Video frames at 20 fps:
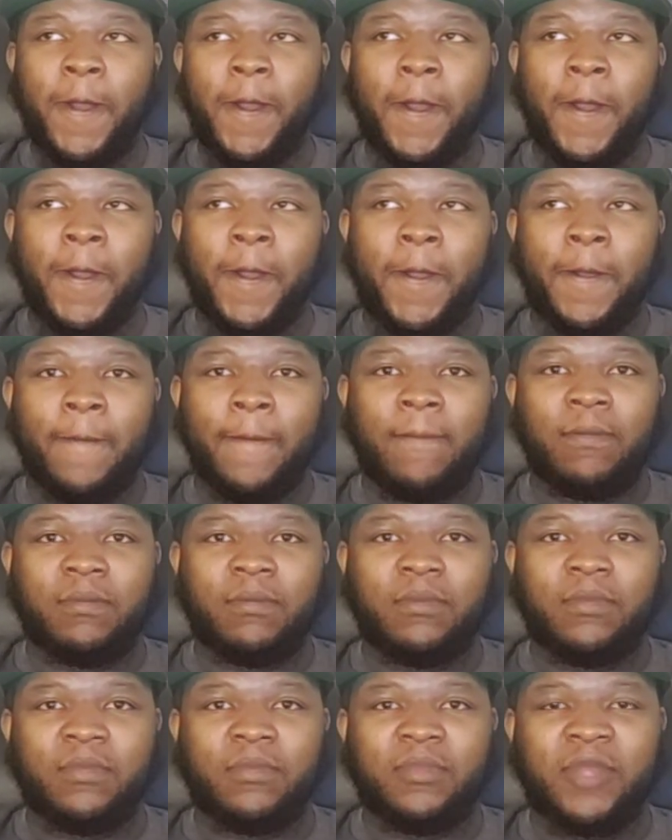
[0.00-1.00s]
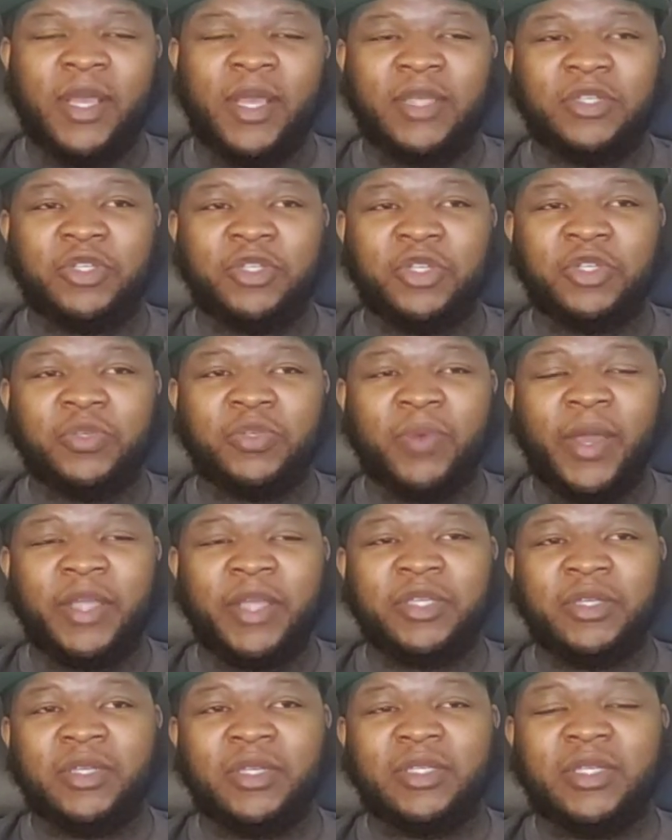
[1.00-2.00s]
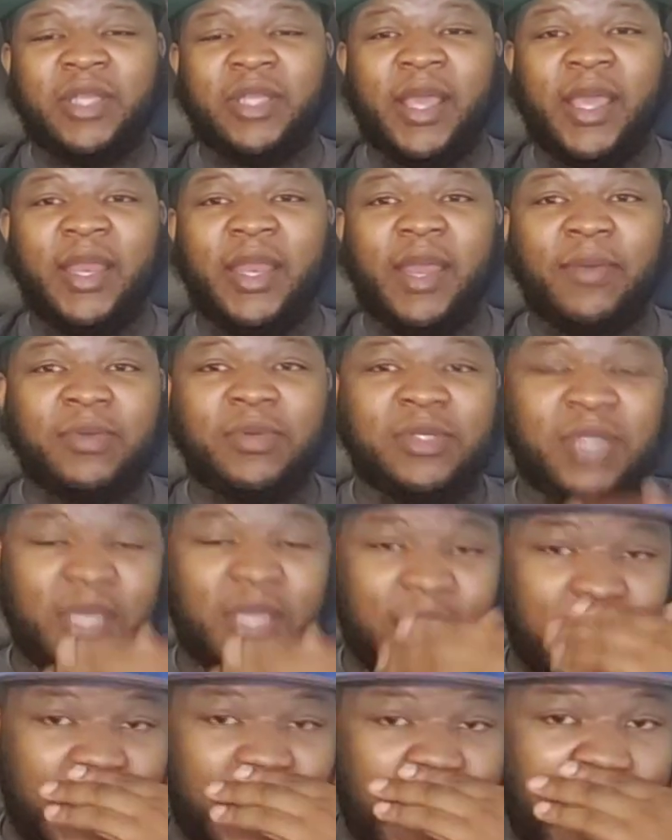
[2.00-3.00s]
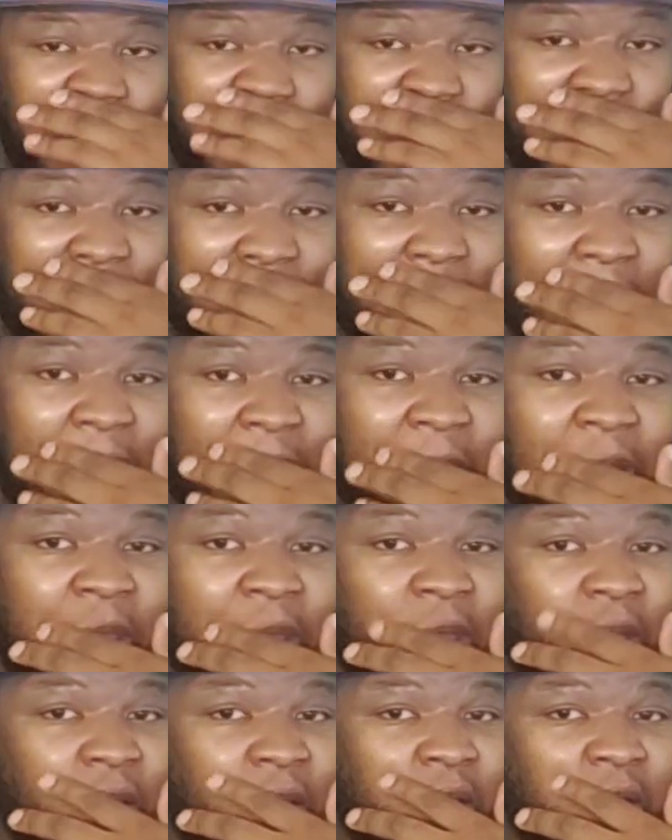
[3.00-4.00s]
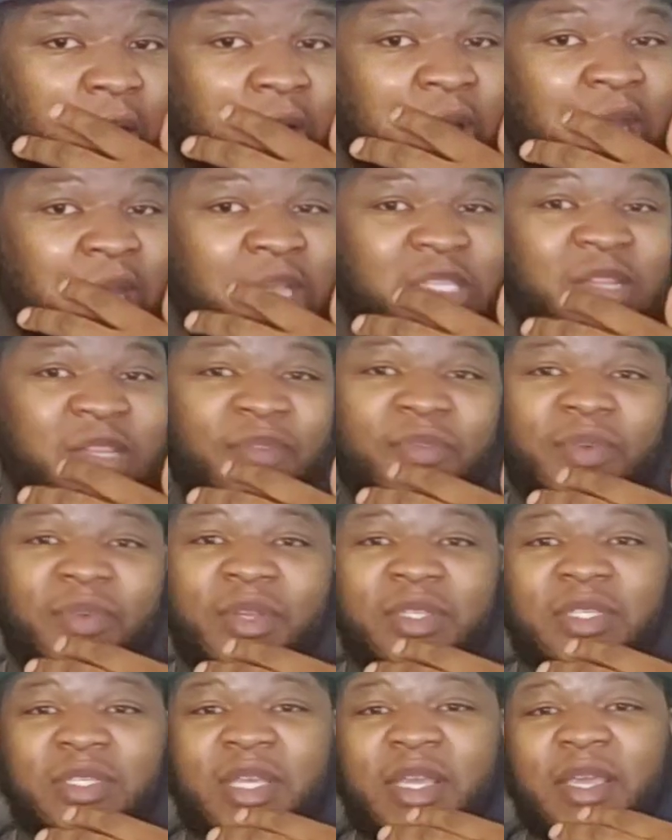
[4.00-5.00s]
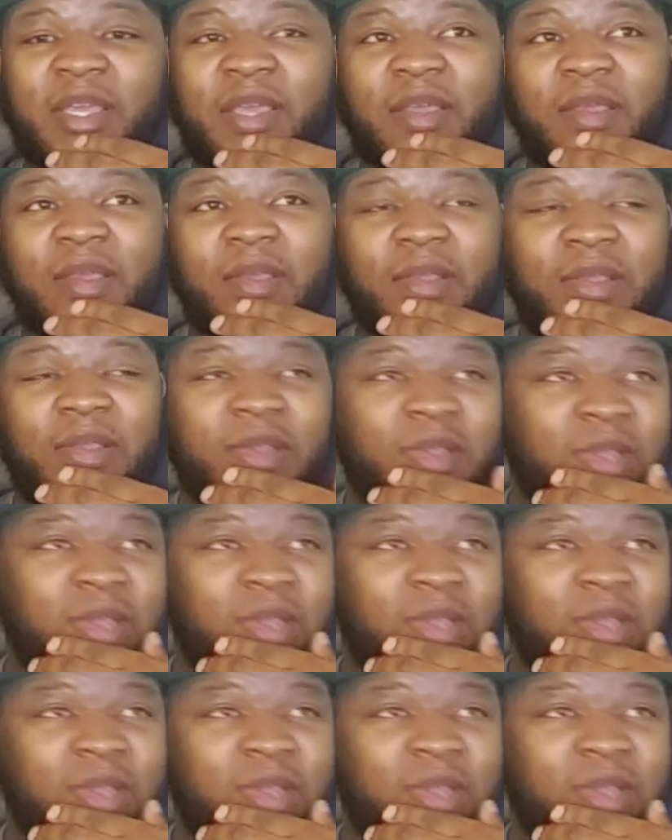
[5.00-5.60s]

Um, that's the situation. And today they were saying that... Uh, on ninety-seven point one The Ticket,